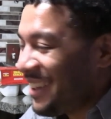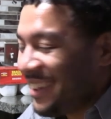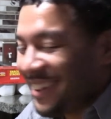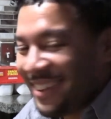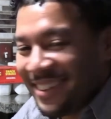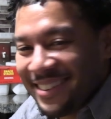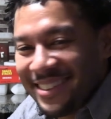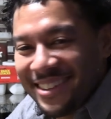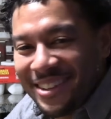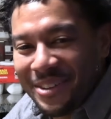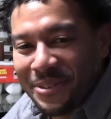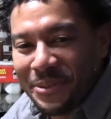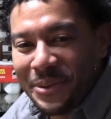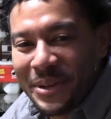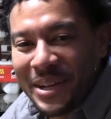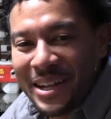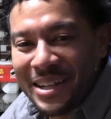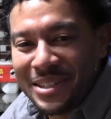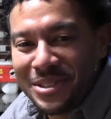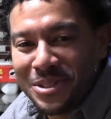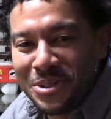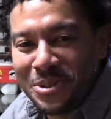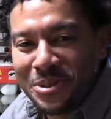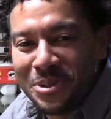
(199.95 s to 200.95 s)
And then we
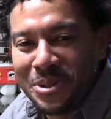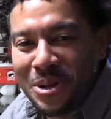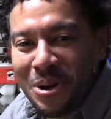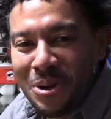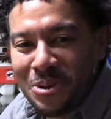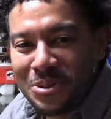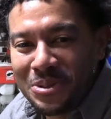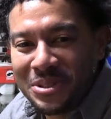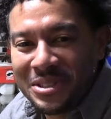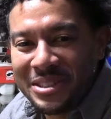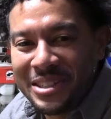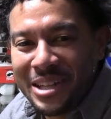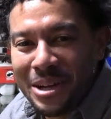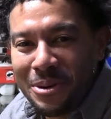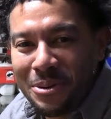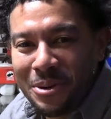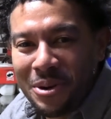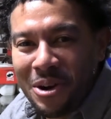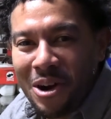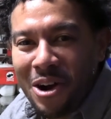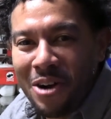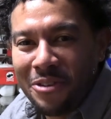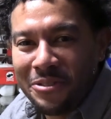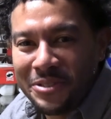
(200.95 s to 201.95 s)
had 2 coaches that
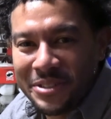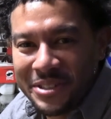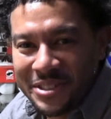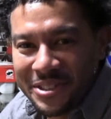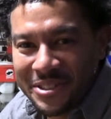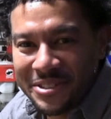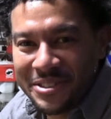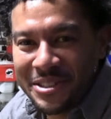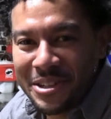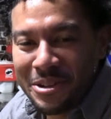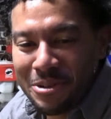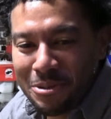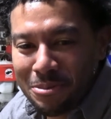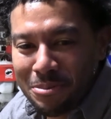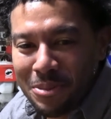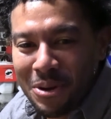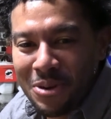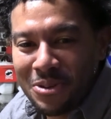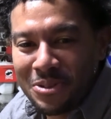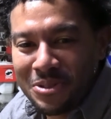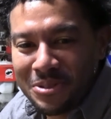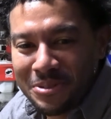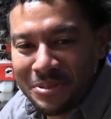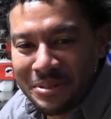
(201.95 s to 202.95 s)
were officers. They were
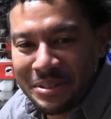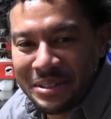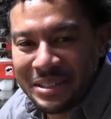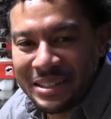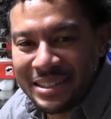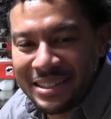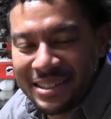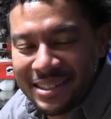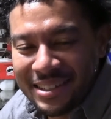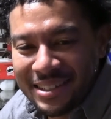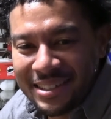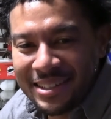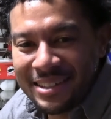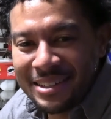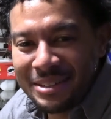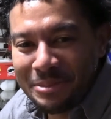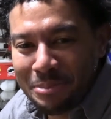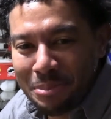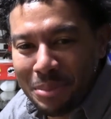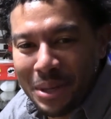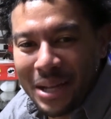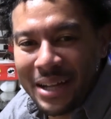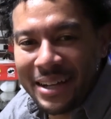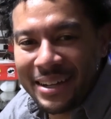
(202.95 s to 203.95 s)
both
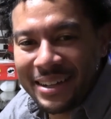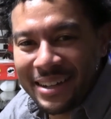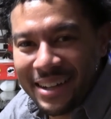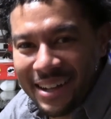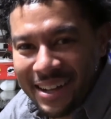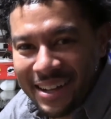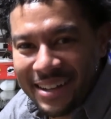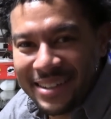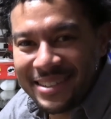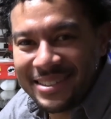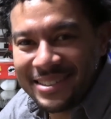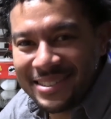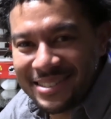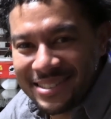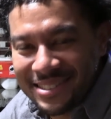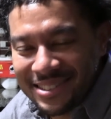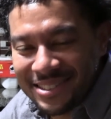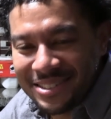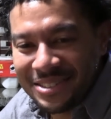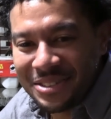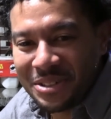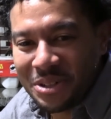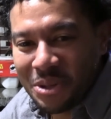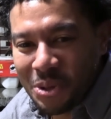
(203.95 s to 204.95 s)
black guys.
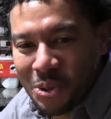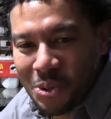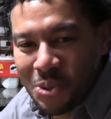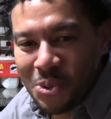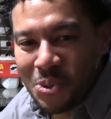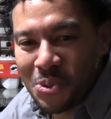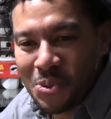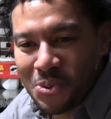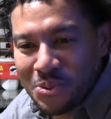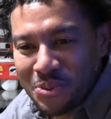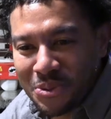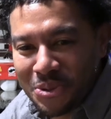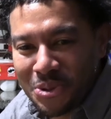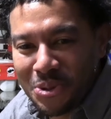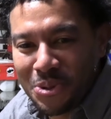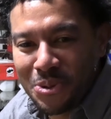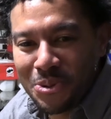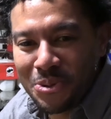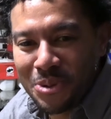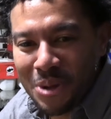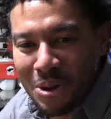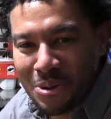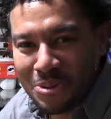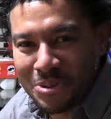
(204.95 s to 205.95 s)
Cool
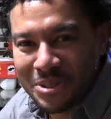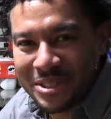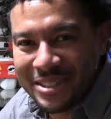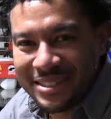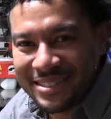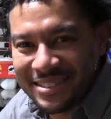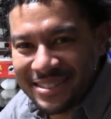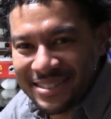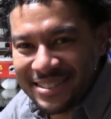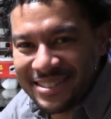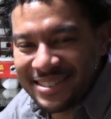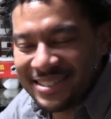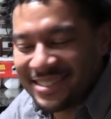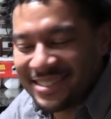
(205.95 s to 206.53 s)
coaches.